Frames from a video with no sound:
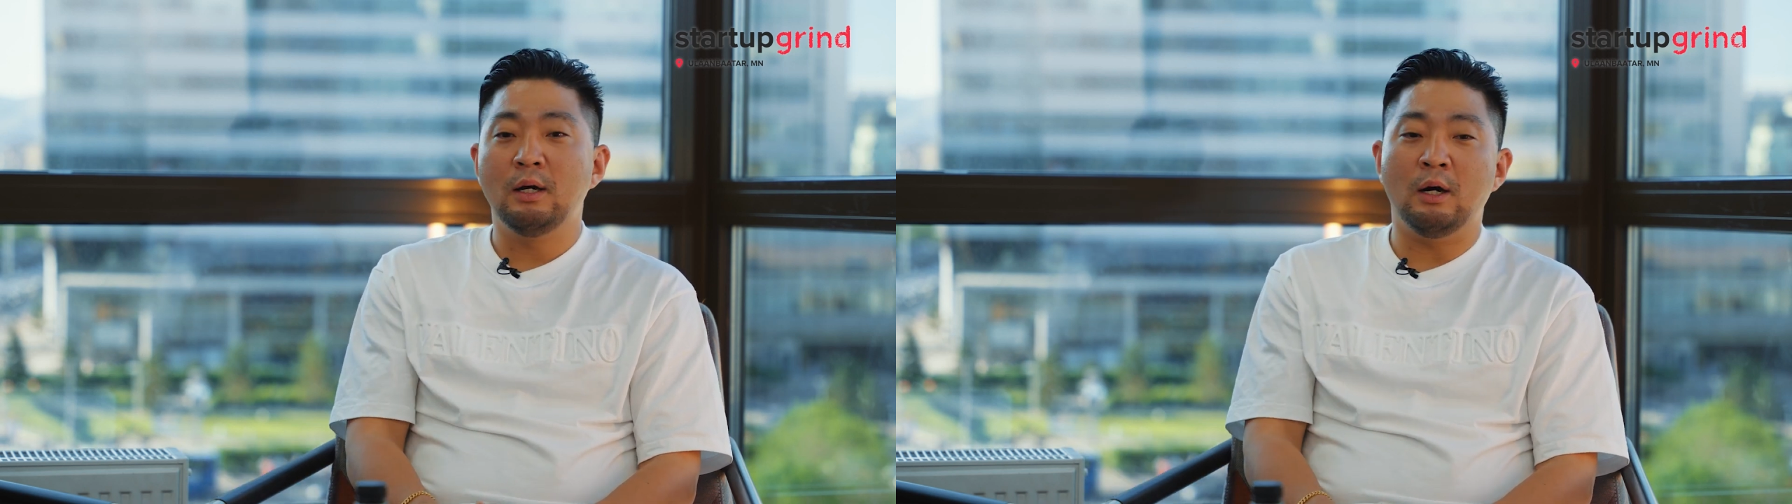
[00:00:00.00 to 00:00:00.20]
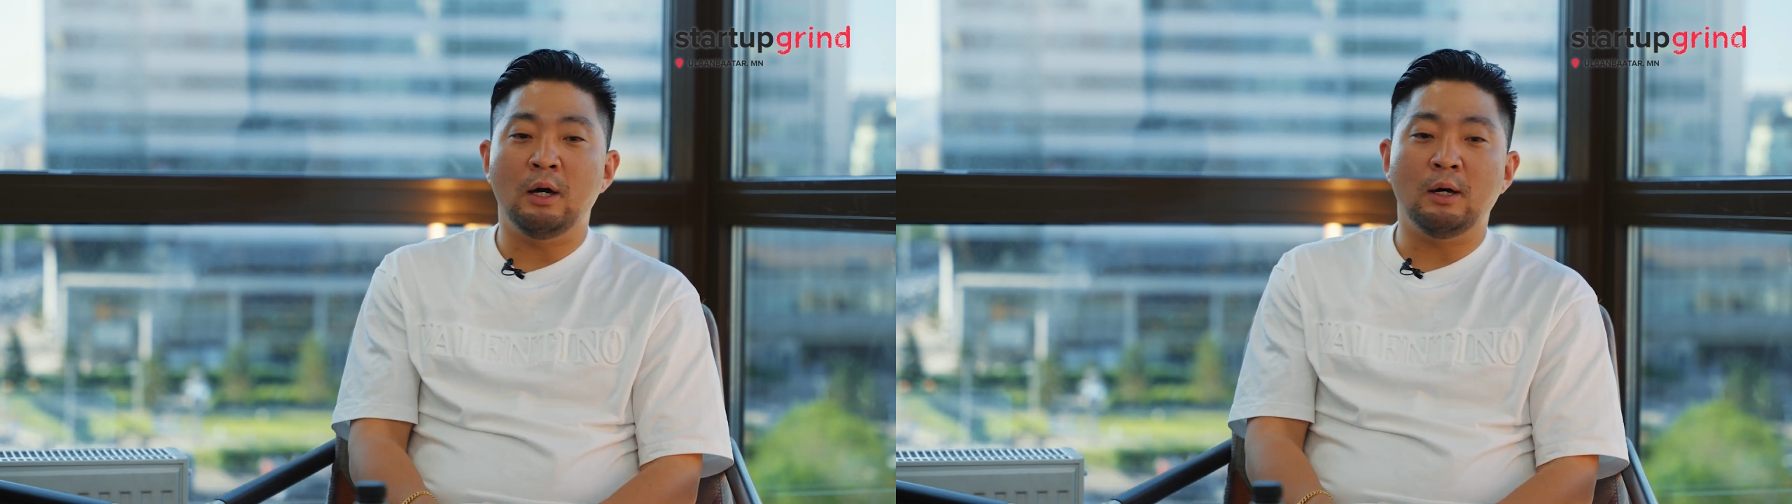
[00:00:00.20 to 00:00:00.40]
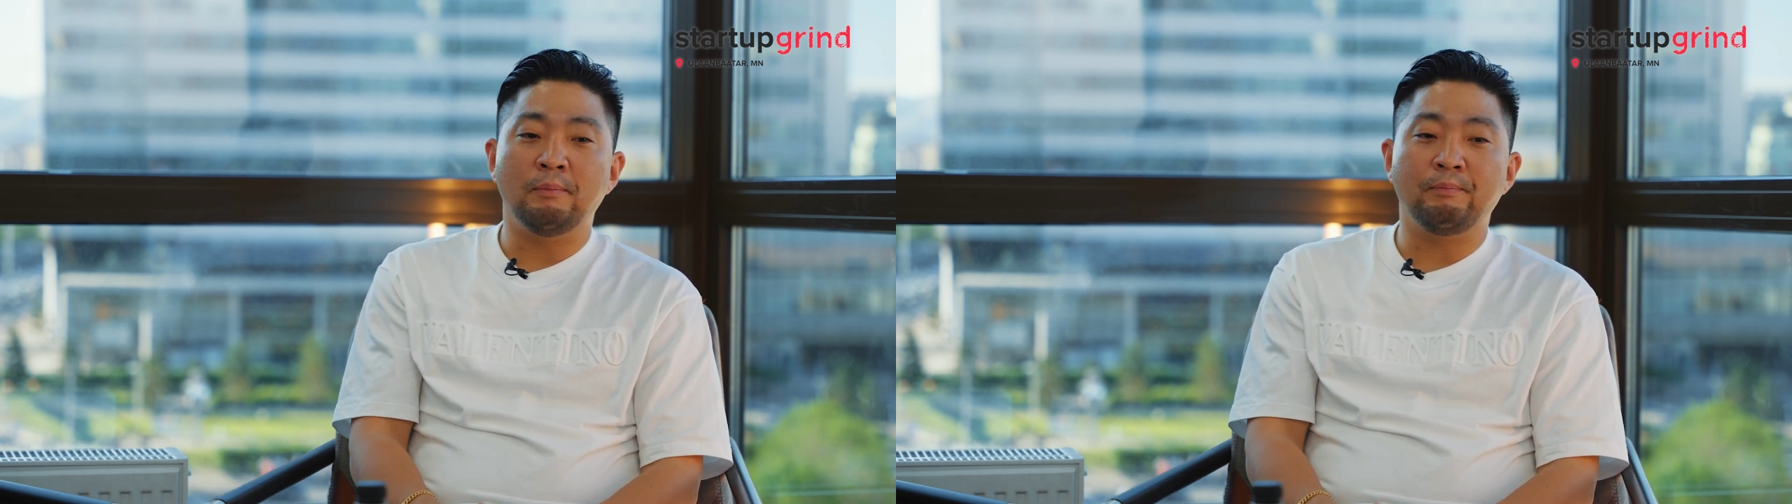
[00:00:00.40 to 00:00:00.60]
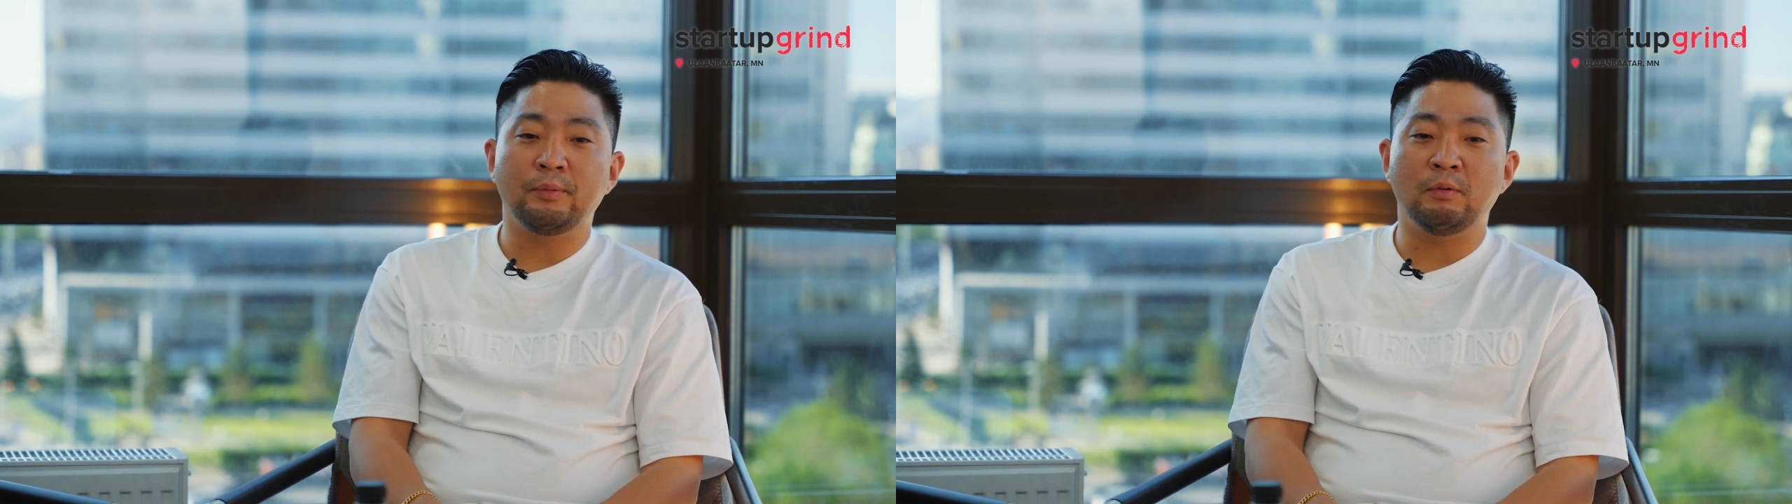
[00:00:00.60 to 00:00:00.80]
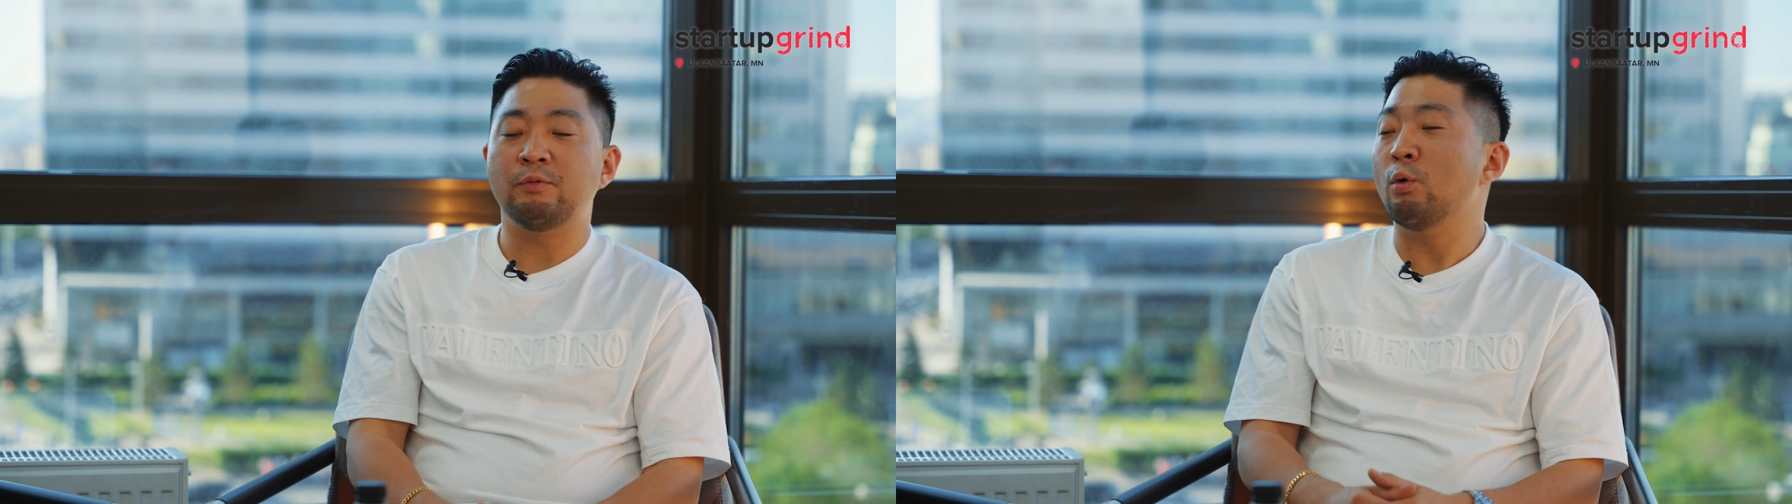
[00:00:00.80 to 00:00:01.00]

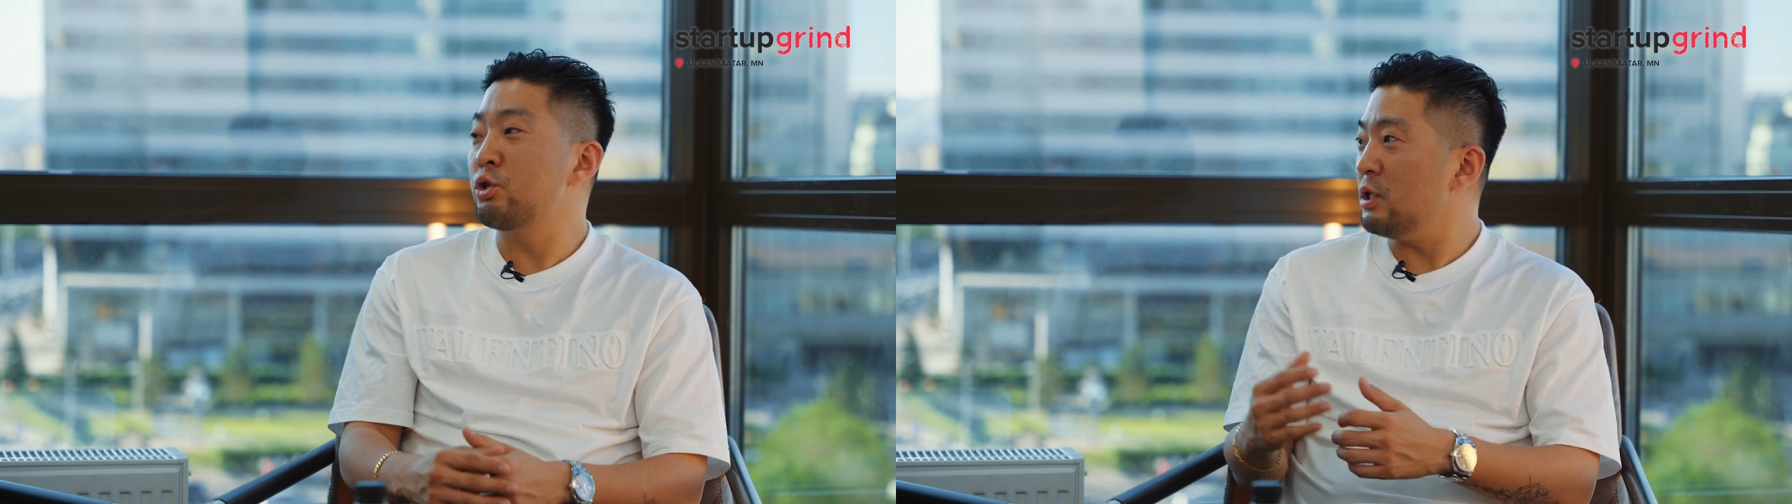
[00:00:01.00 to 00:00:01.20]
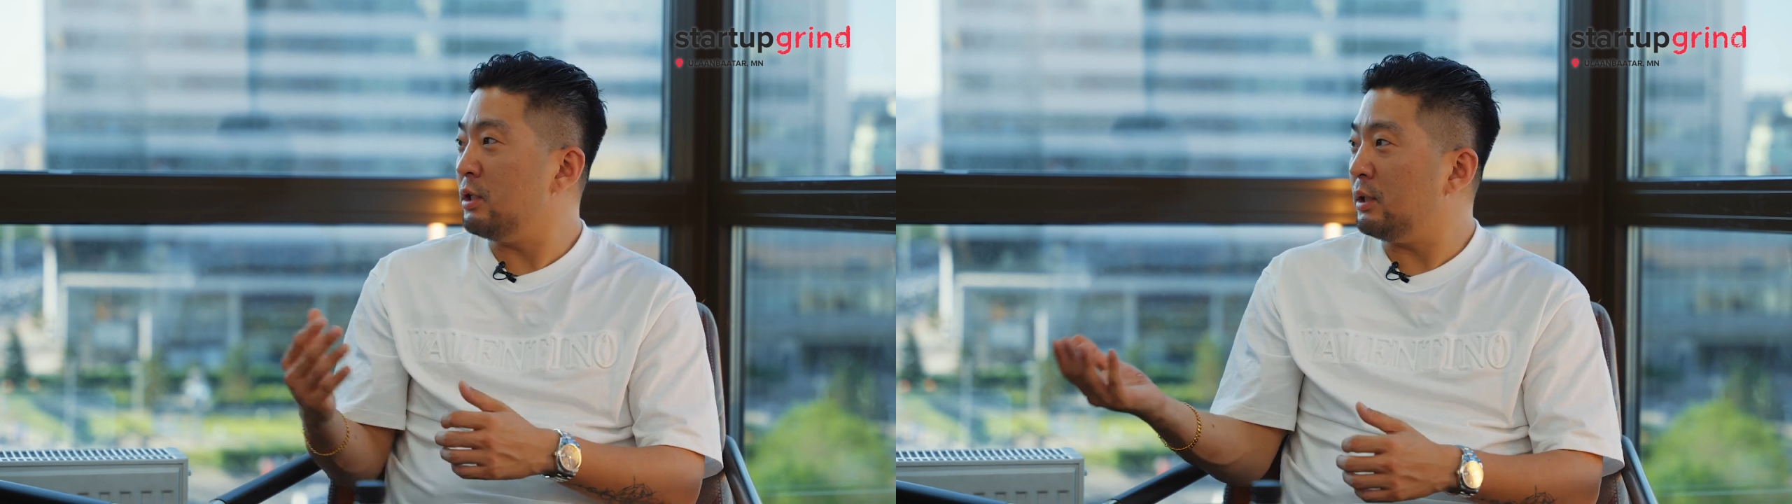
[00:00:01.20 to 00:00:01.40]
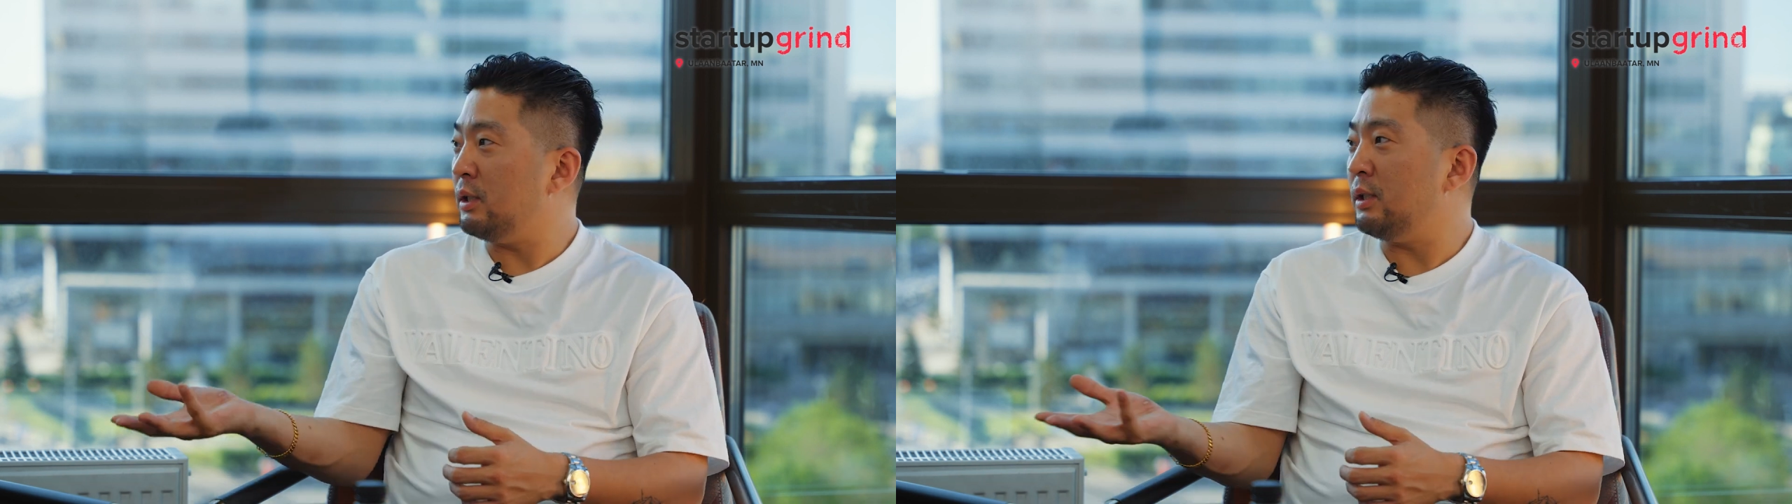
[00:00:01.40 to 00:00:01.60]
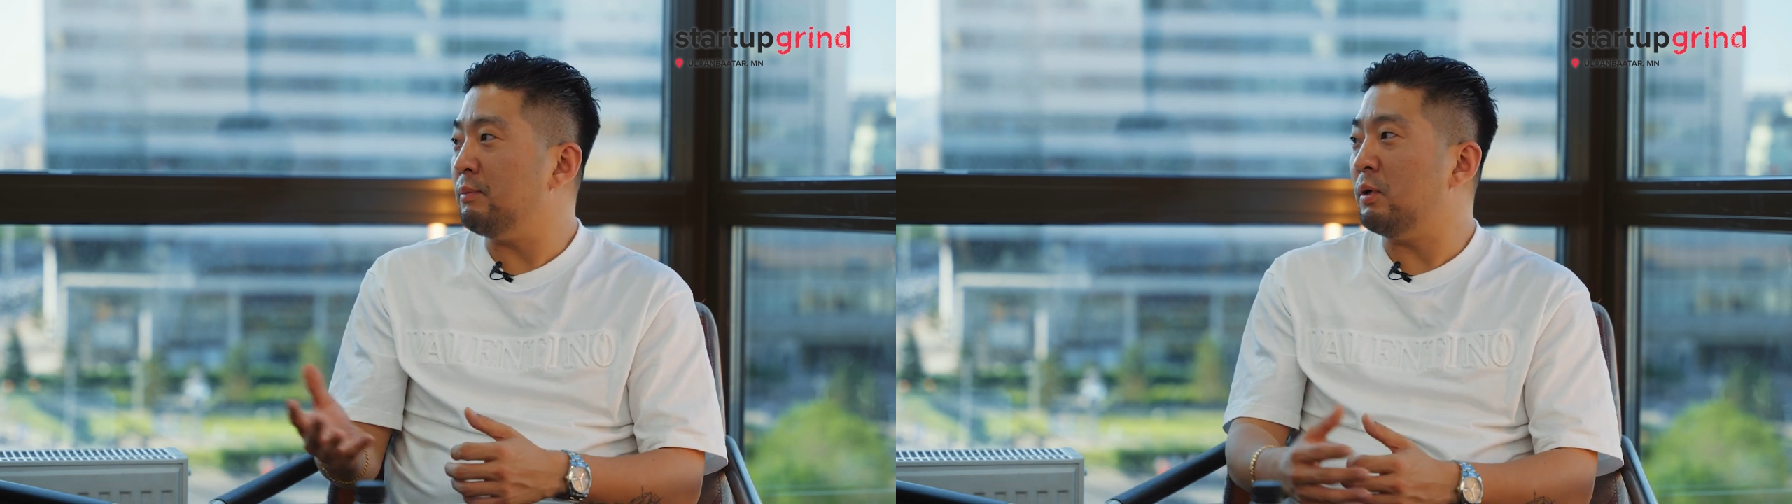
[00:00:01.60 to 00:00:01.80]
Unfortunately,